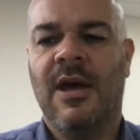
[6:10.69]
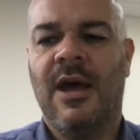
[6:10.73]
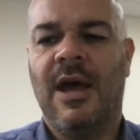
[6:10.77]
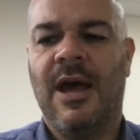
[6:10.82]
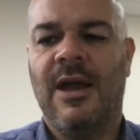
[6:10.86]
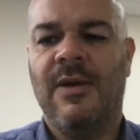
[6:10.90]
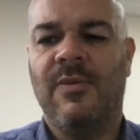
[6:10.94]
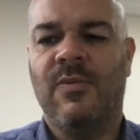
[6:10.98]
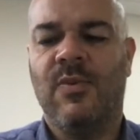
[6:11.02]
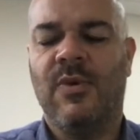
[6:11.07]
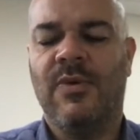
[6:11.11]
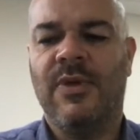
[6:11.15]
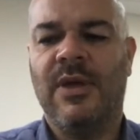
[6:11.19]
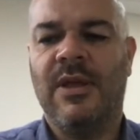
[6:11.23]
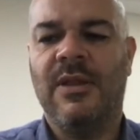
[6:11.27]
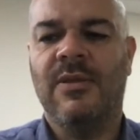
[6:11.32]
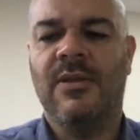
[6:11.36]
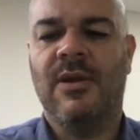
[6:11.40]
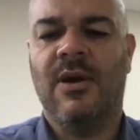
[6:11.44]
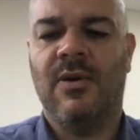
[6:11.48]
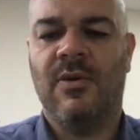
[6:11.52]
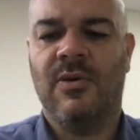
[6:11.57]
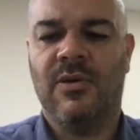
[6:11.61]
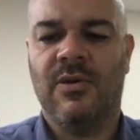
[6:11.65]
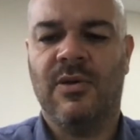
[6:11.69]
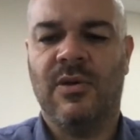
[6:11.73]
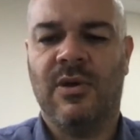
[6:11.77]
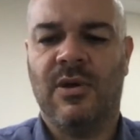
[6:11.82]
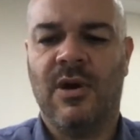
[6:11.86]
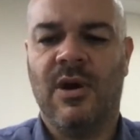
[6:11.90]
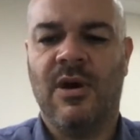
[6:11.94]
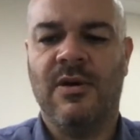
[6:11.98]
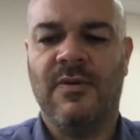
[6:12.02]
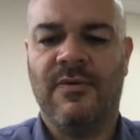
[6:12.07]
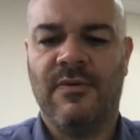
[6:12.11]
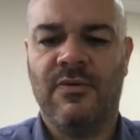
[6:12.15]
And within those, the
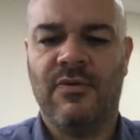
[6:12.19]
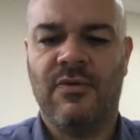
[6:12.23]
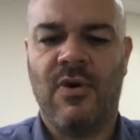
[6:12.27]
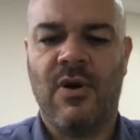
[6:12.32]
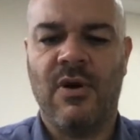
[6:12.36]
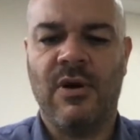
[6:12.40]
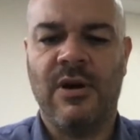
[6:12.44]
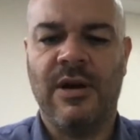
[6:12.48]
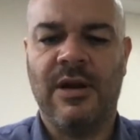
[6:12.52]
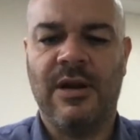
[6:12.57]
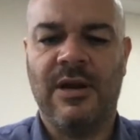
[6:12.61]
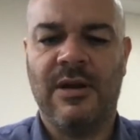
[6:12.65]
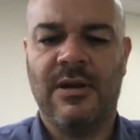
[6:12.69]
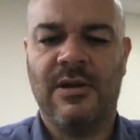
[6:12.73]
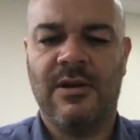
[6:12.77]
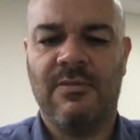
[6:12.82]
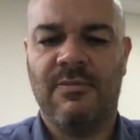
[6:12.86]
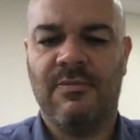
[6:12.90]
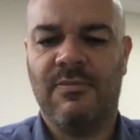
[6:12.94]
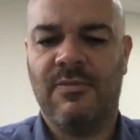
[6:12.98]
kind of chronic,